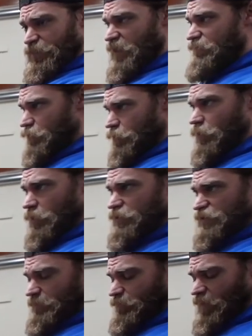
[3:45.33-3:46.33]
If you're doing the
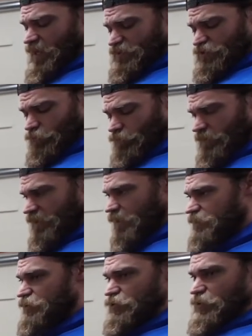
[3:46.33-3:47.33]
close grip press, you're really
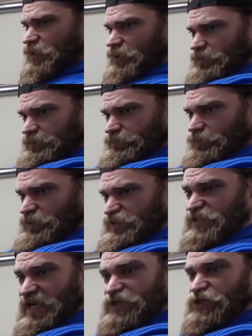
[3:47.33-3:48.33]
concentrating on the full
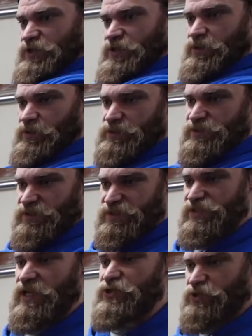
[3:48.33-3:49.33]
extension here, because the
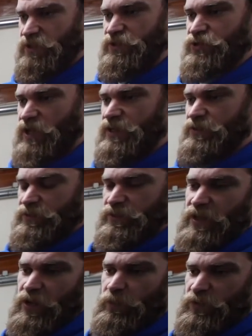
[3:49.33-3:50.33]
extension of
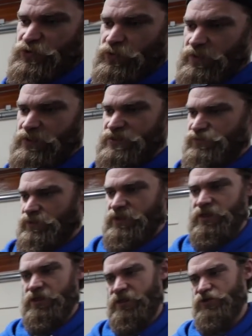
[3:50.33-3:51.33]
the elbow joint is really
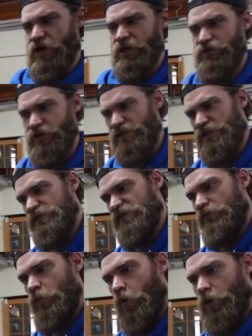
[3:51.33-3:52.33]
gonna contract triceps
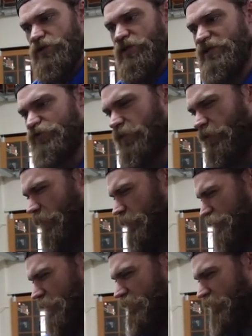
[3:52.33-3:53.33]
even more. So that's really what
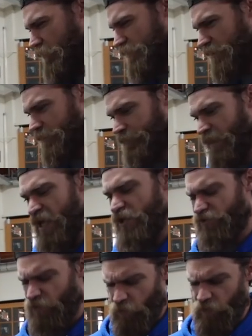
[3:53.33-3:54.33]
we're trying to focus on.
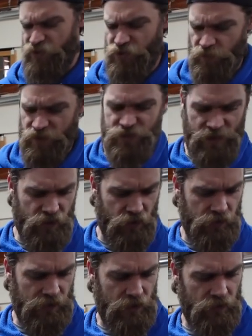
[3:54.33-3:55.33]
So don't worry too much about
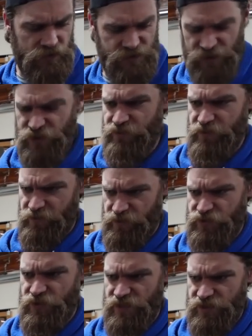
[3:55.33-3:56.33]
going low, especially if you're feeling
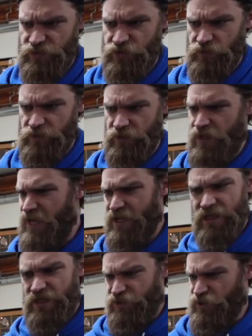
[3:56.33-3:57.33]
stress in the shoulder. Mm-hmm.